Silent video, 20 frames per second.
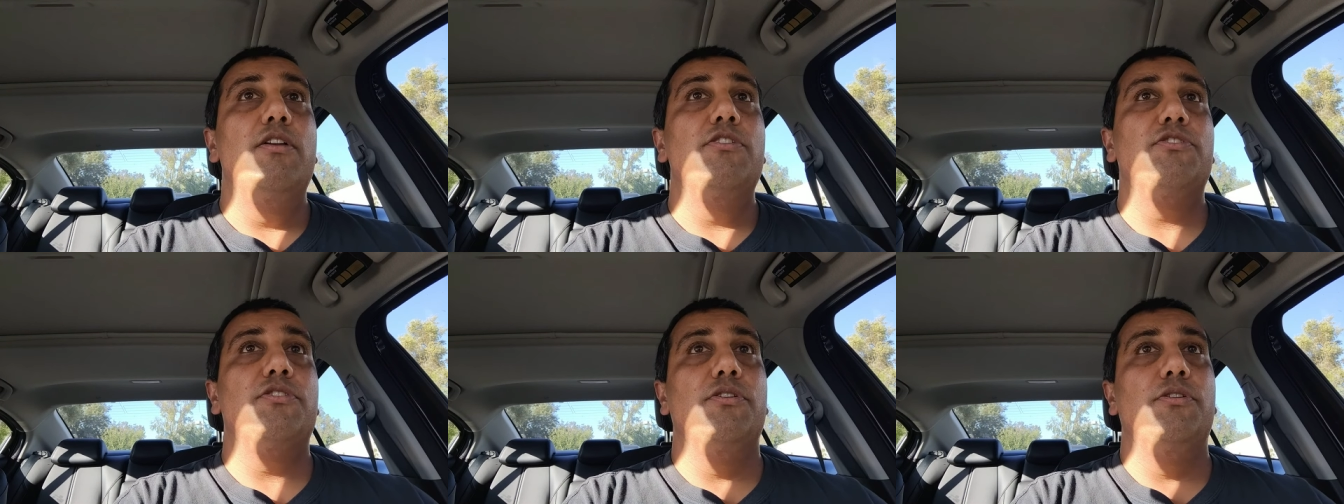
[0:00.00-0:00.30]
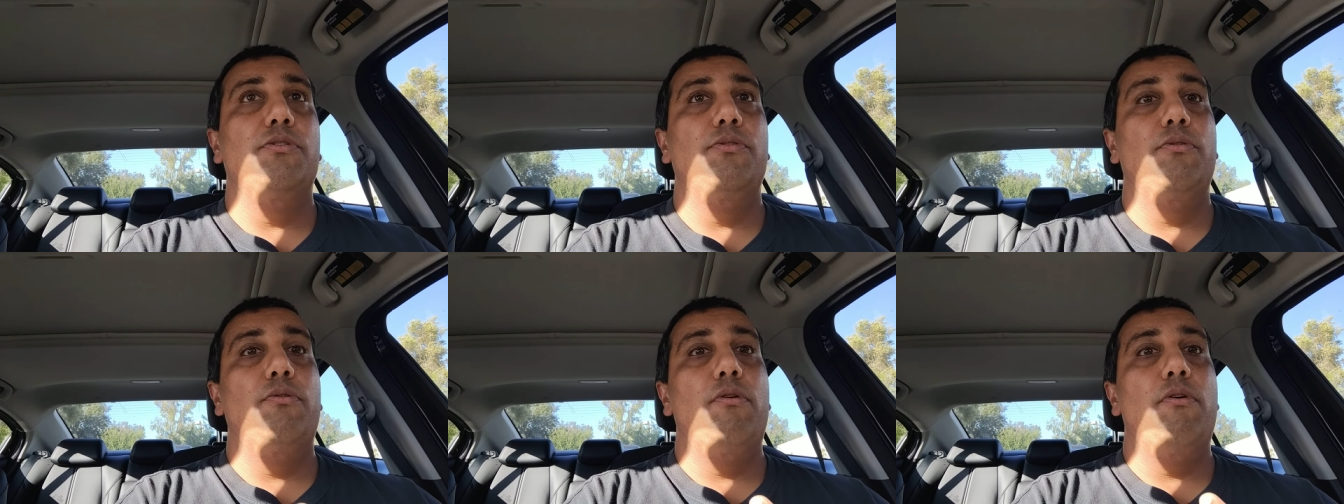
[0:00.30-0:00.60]

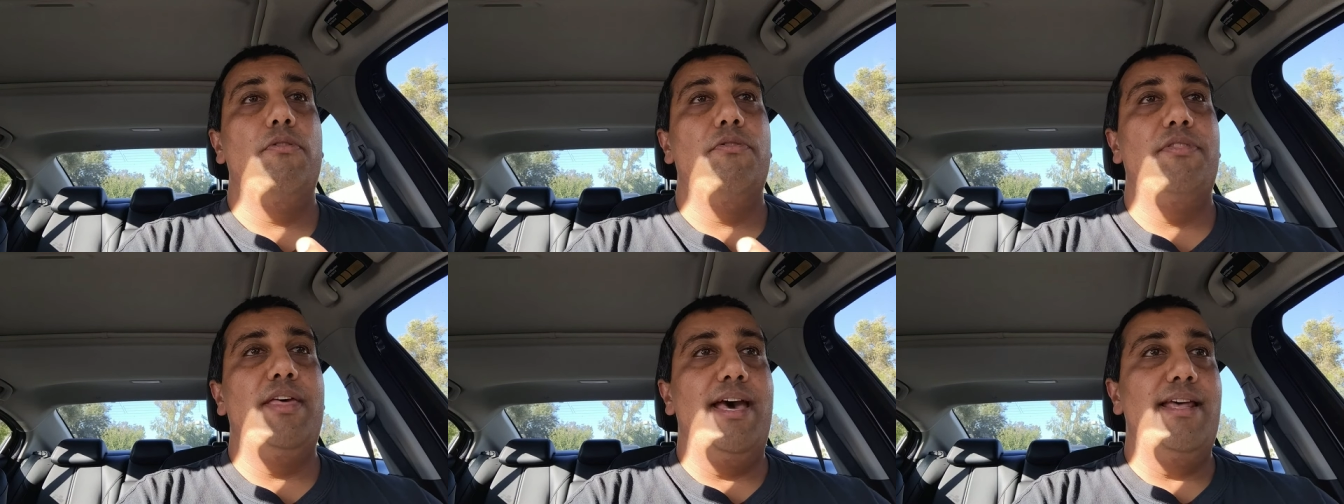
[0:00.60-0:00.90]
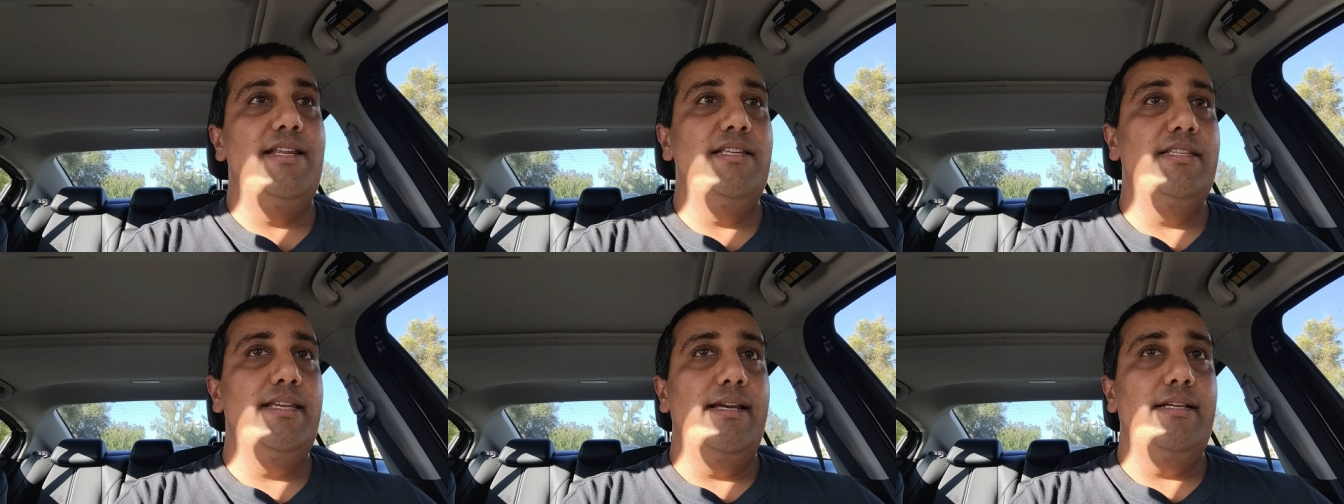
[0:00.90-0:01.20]
So
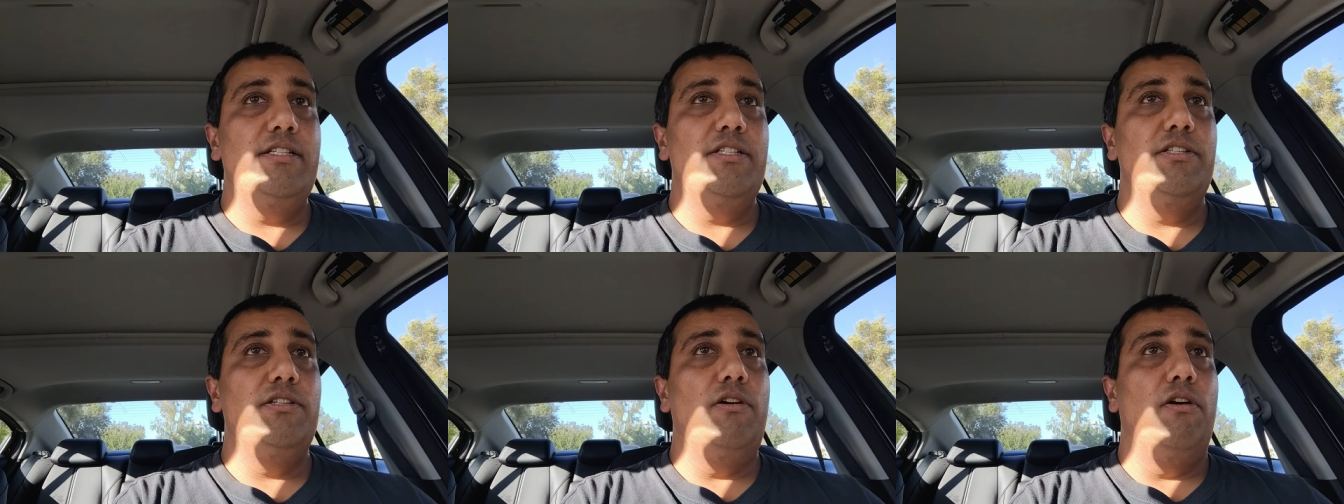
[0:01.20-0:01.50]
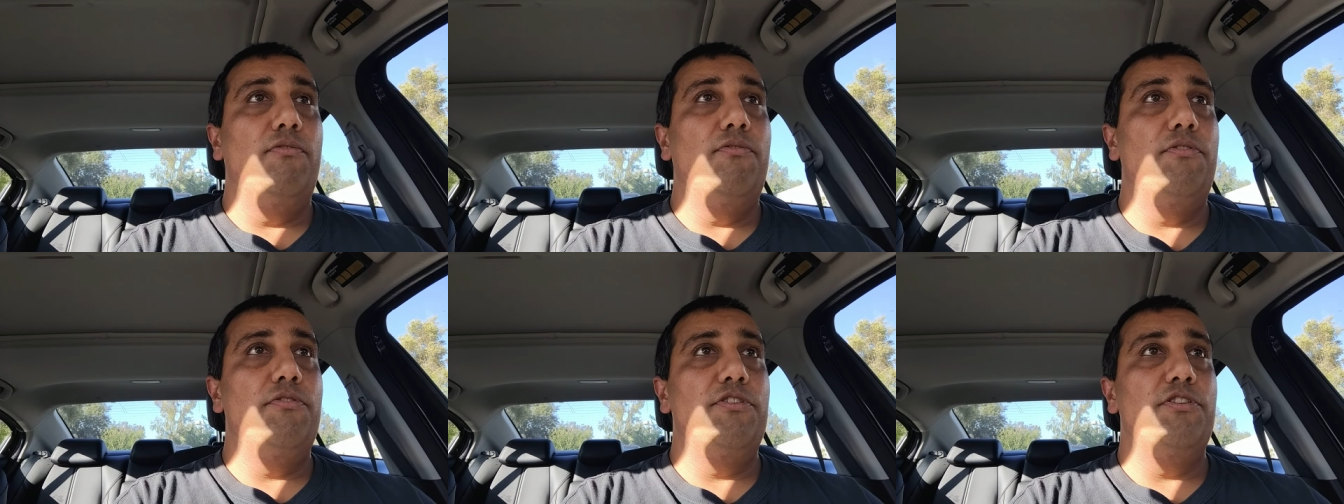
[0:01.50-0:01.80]
that is actually
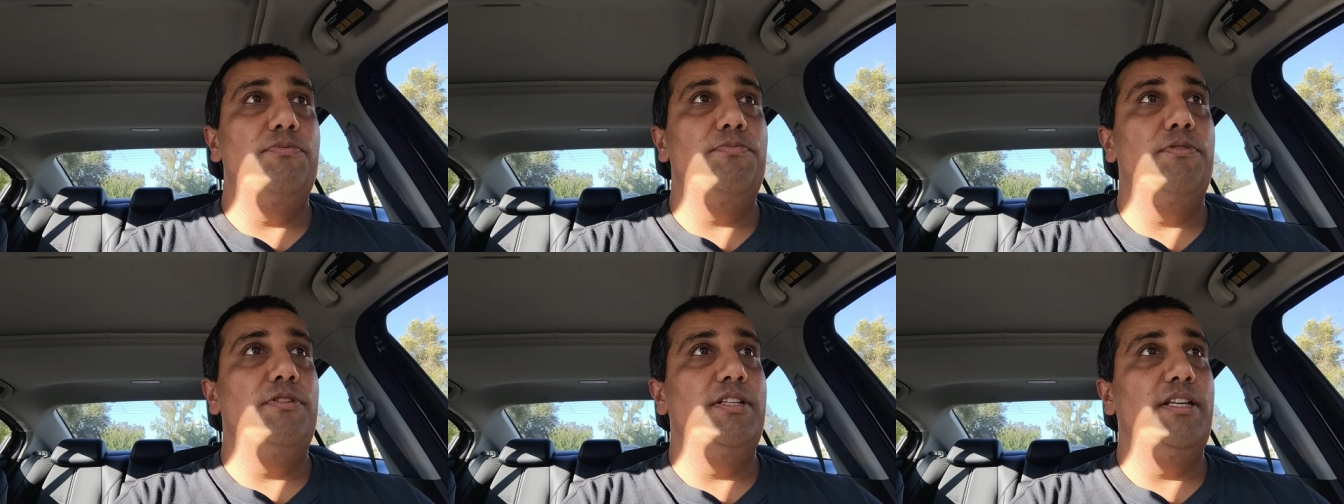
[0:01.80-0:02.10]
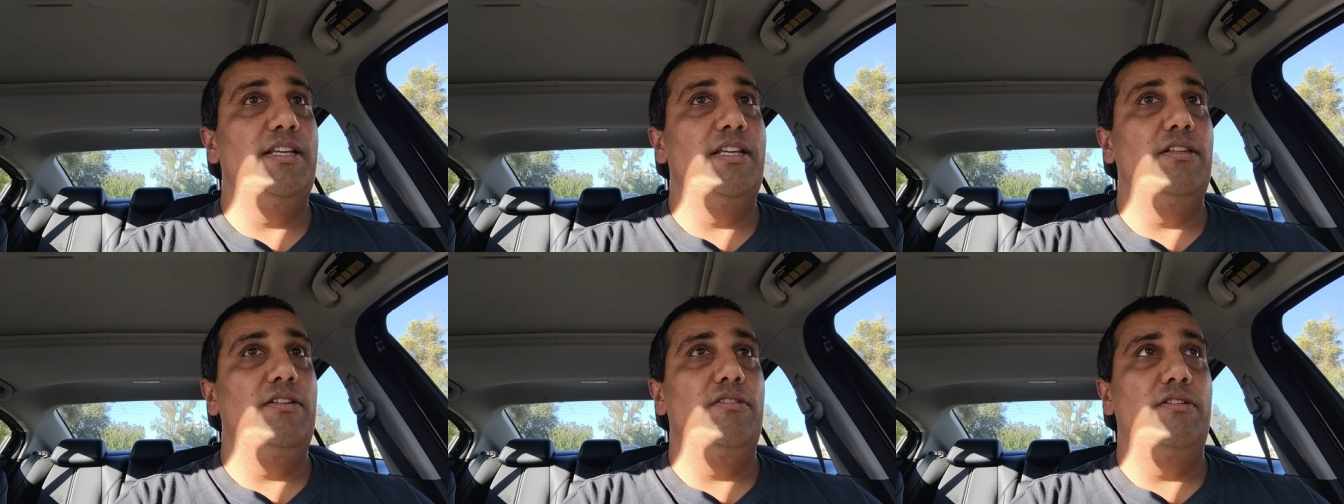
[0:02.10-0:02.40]
all for this
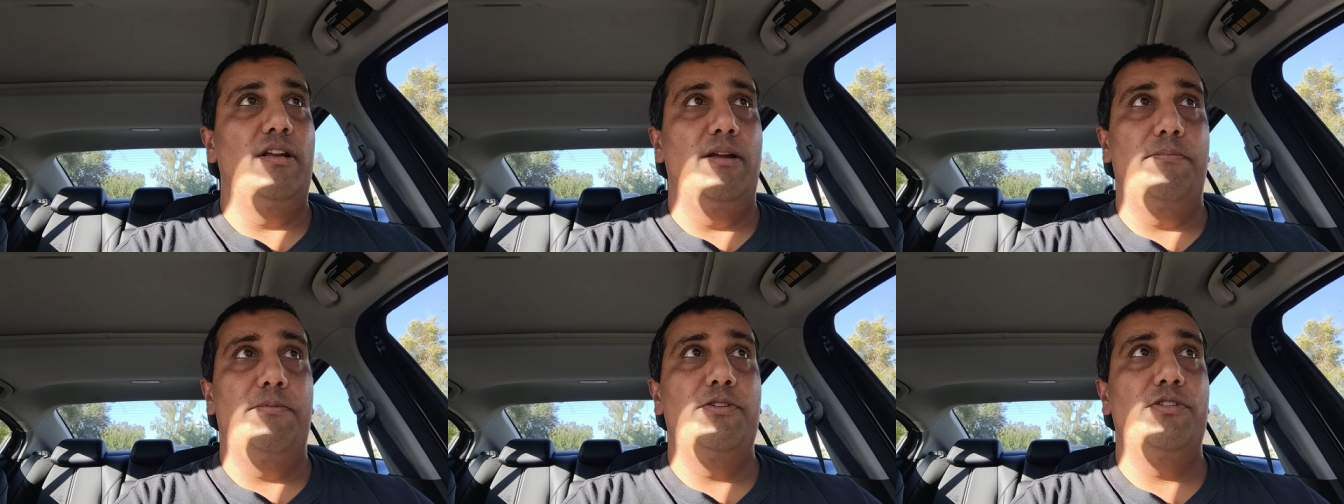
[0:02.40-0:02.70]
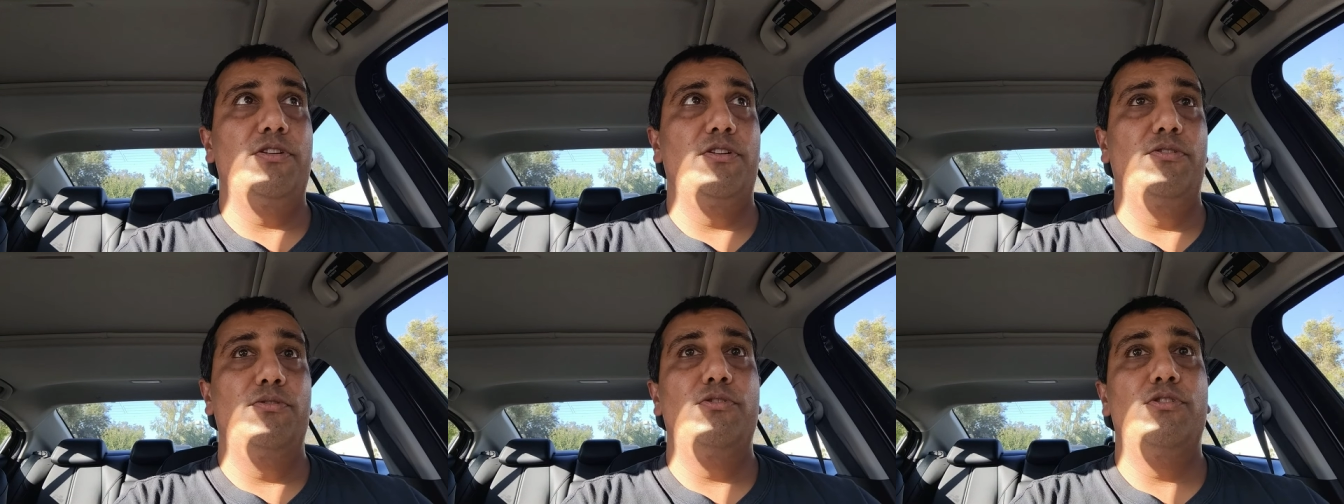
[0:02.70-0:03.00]
particular
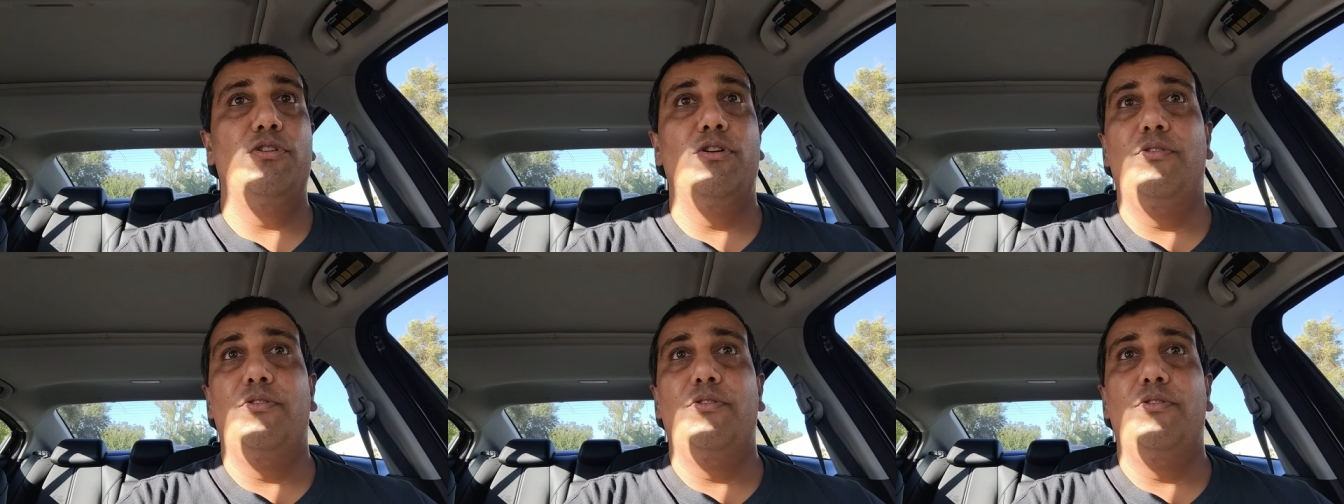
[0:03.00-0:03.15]
episode.